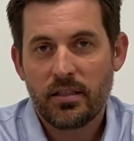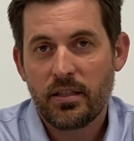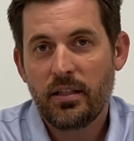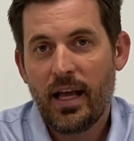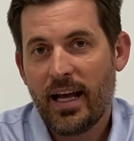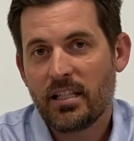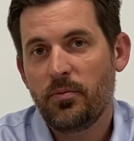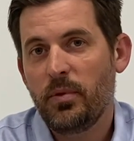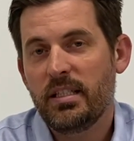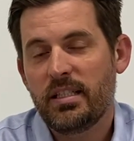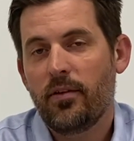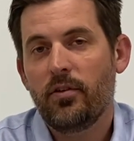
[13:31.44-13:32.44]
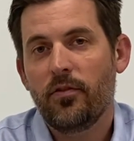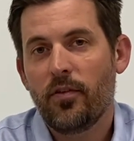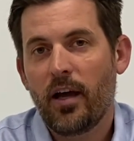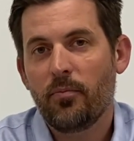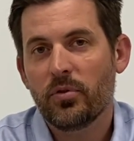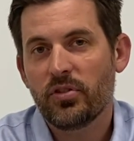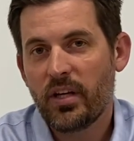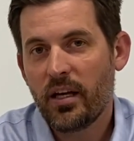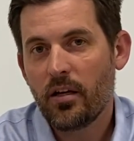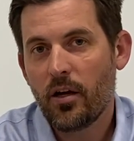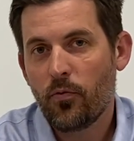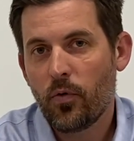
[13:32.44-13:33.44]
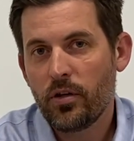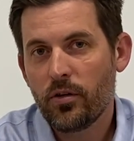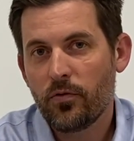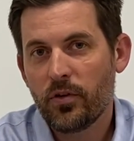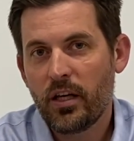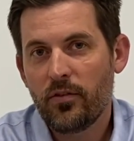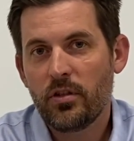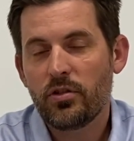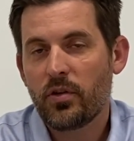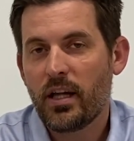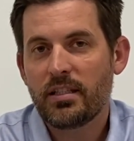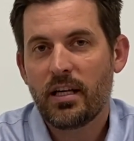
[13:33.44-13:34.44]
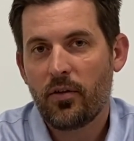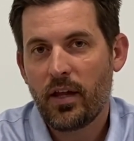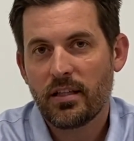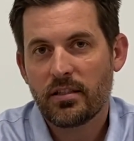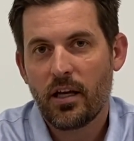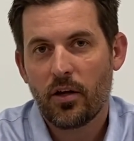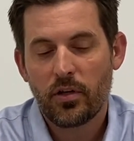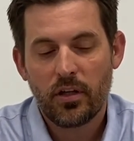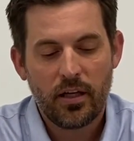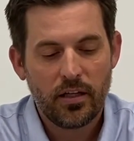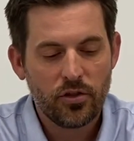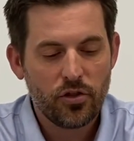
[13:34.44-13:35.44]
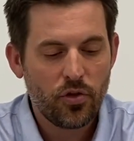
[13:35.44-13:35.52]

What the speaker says: has to be 75% of what you're forgiven, so that's how that's calculated.